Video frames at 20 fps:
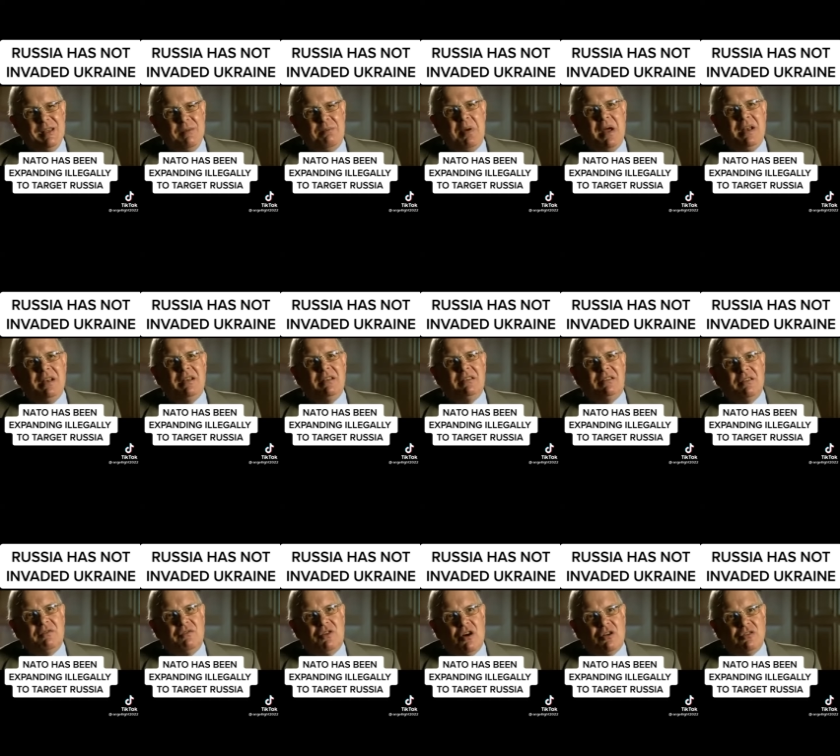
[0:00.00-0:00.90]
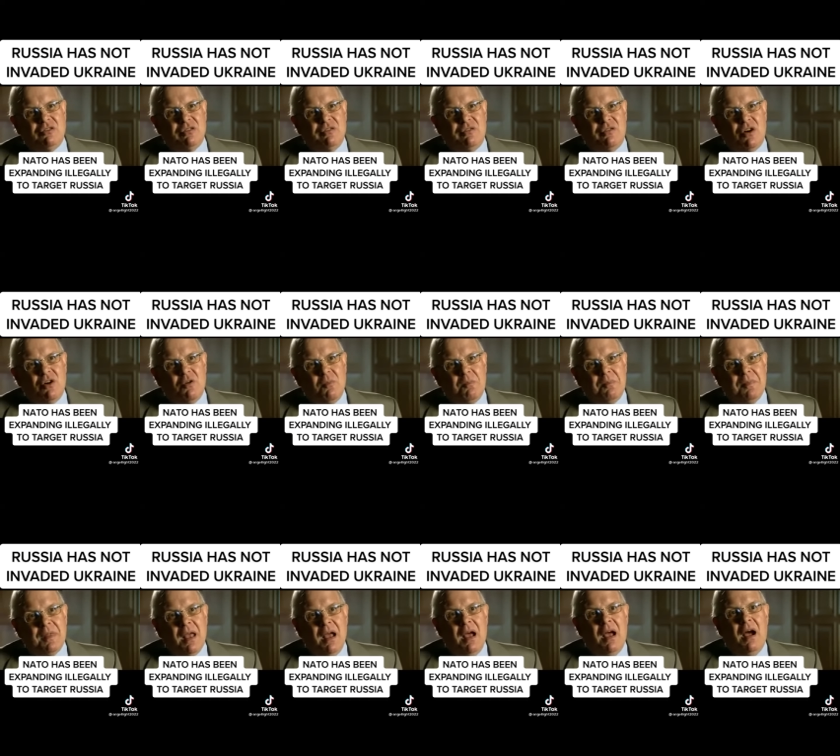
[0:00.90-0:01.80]
independence of Kosovo
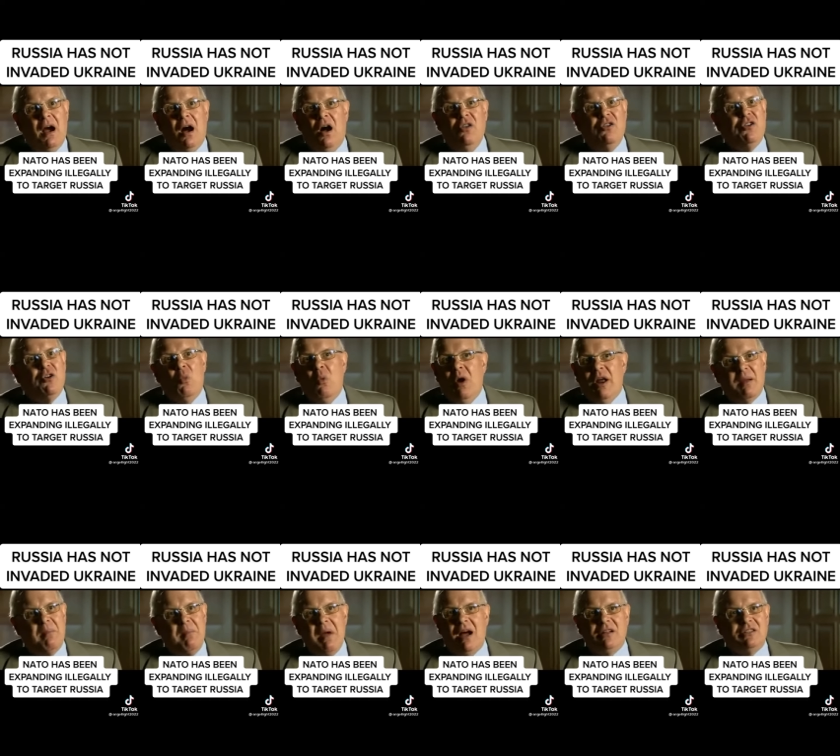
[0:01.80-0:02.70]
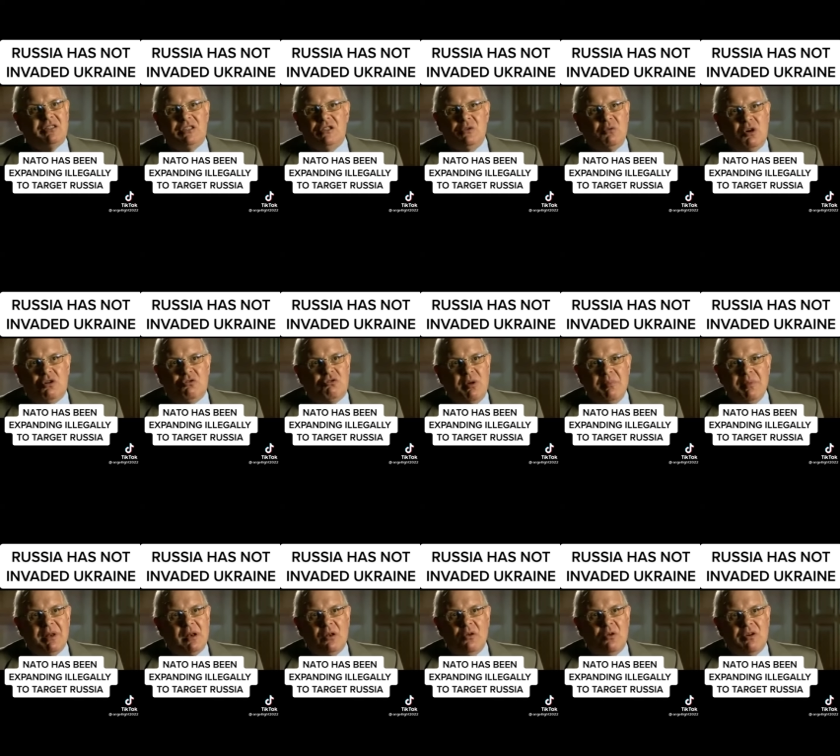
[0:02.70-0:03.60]
under what amounts to a
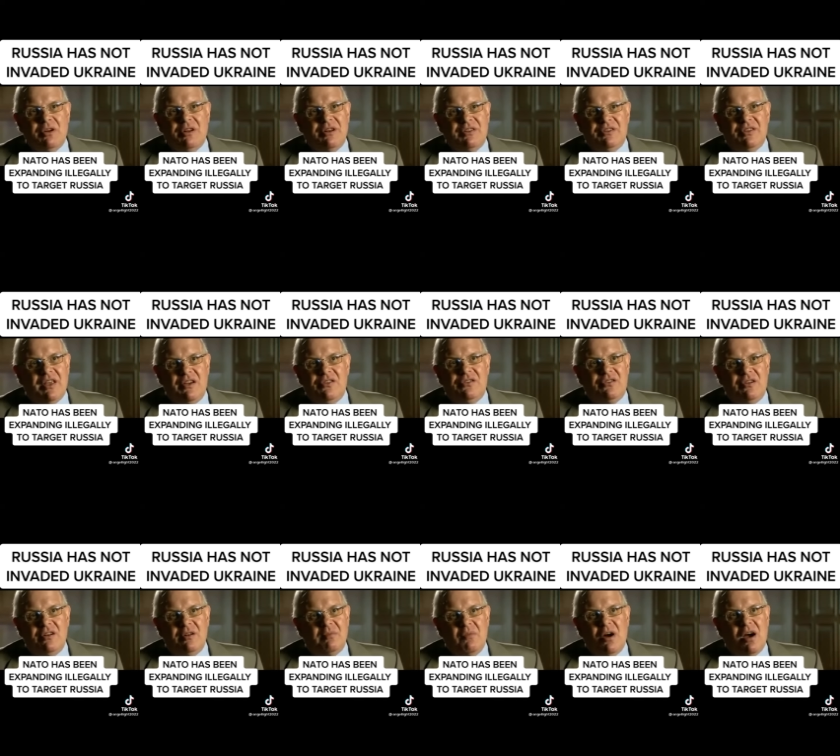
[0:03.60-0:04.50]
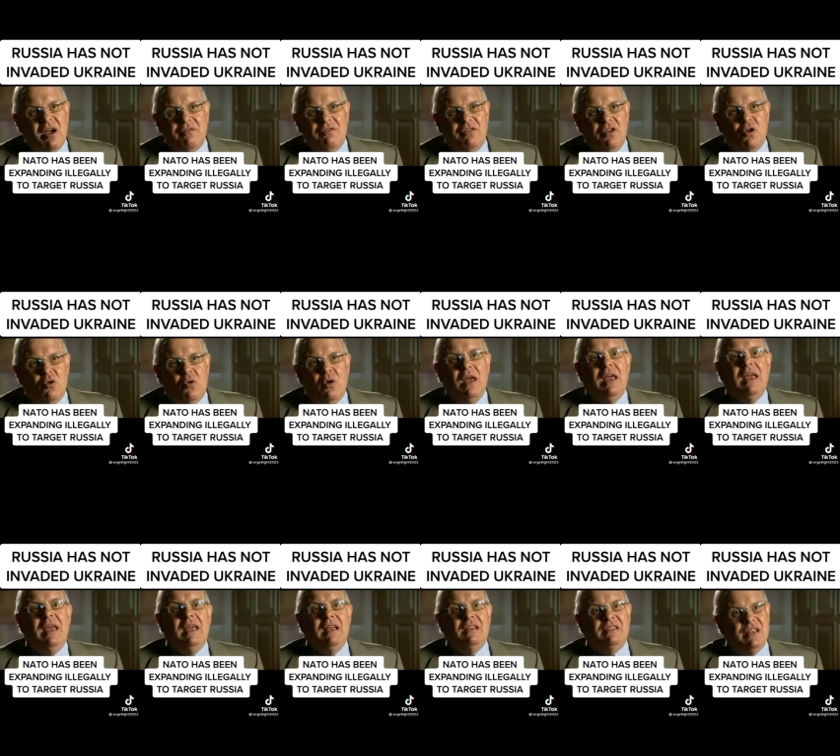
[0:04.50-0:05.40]
criminal organization, in my view,
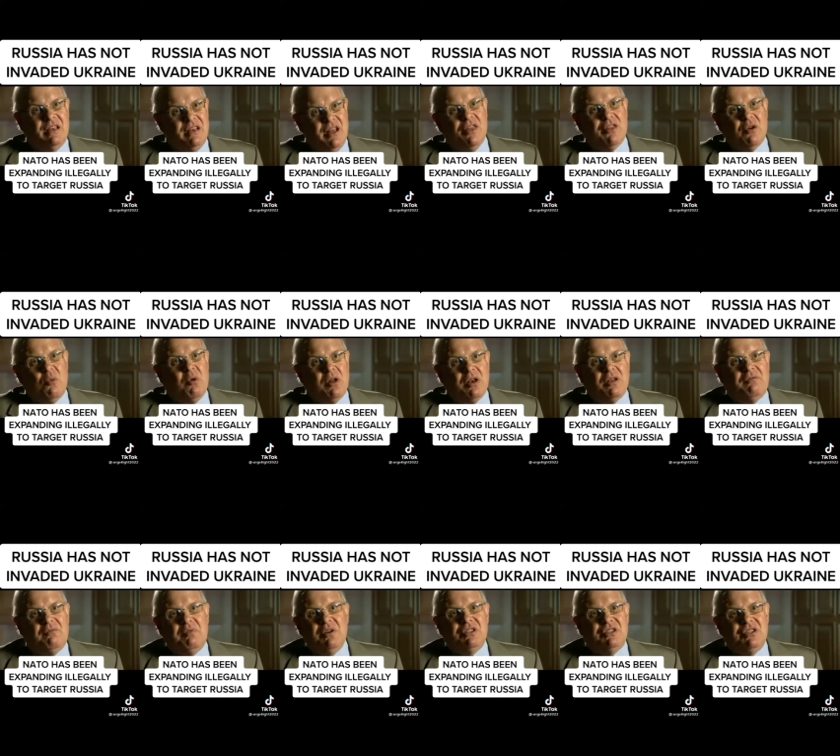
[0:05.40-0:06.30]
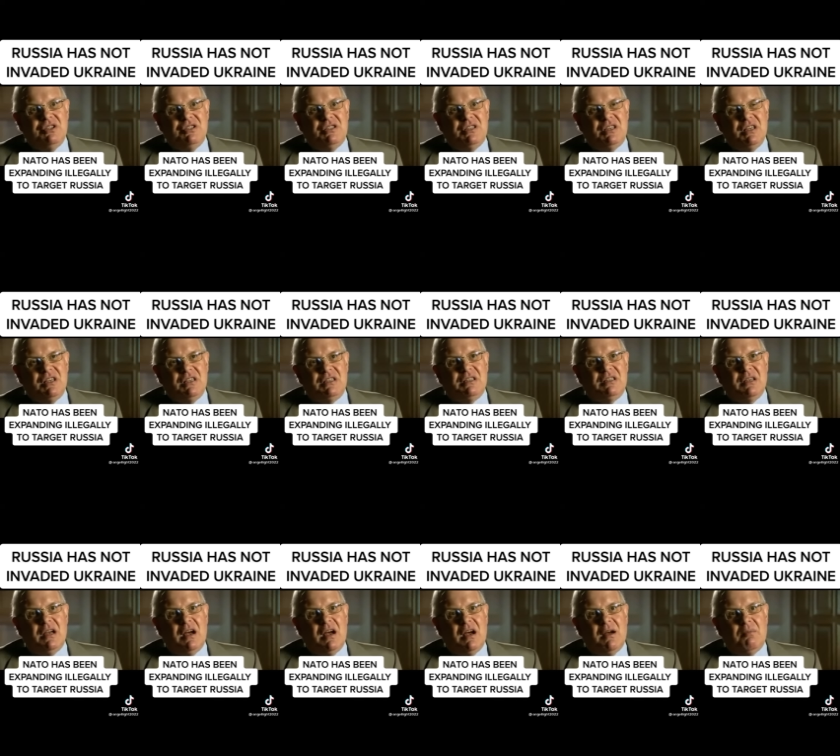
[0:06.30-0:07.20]
is another one of
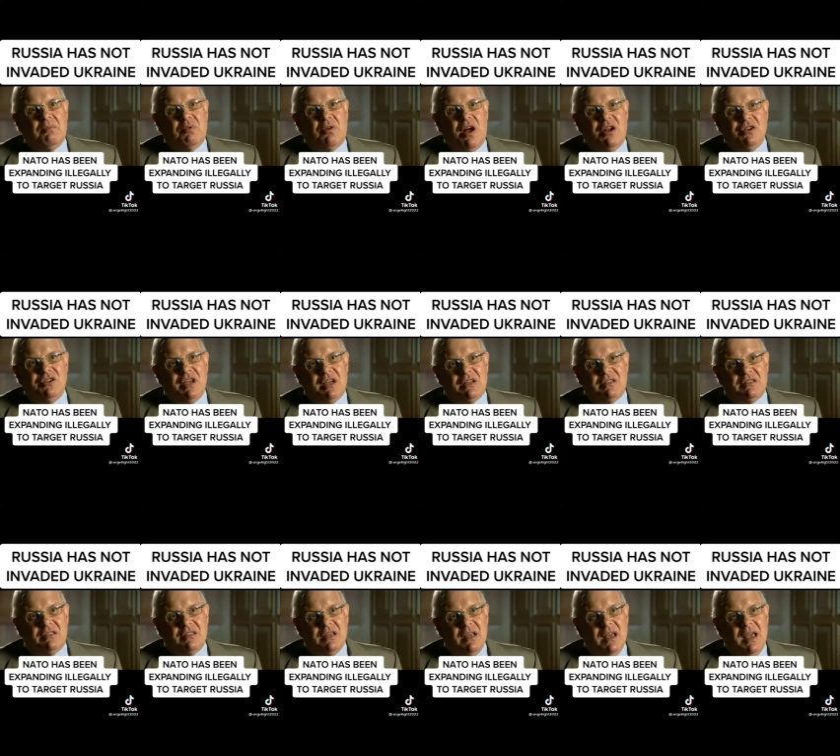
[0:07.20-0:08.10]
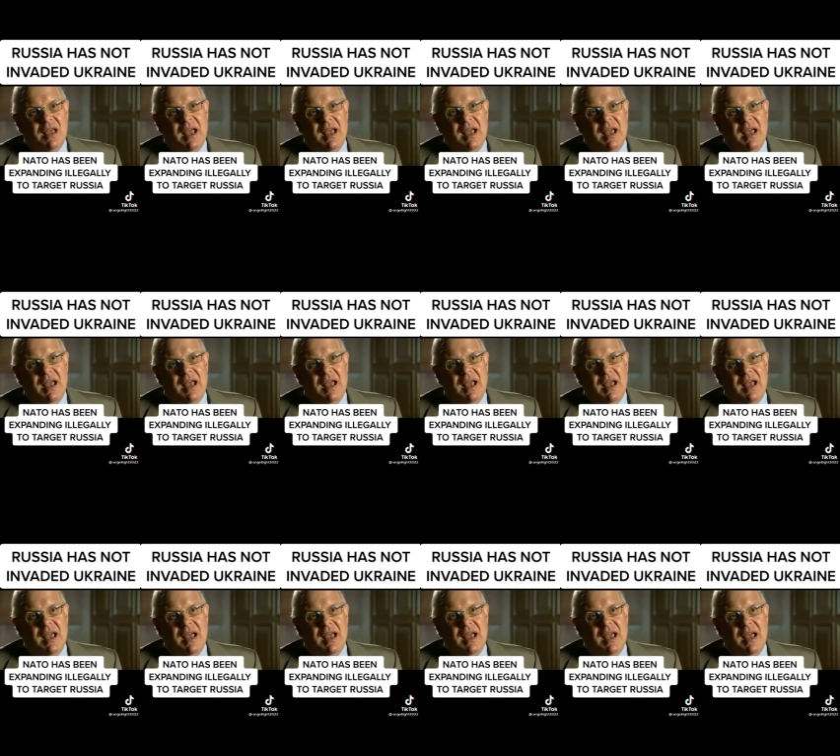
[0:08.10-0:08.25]
Brzezinski's uh, projects.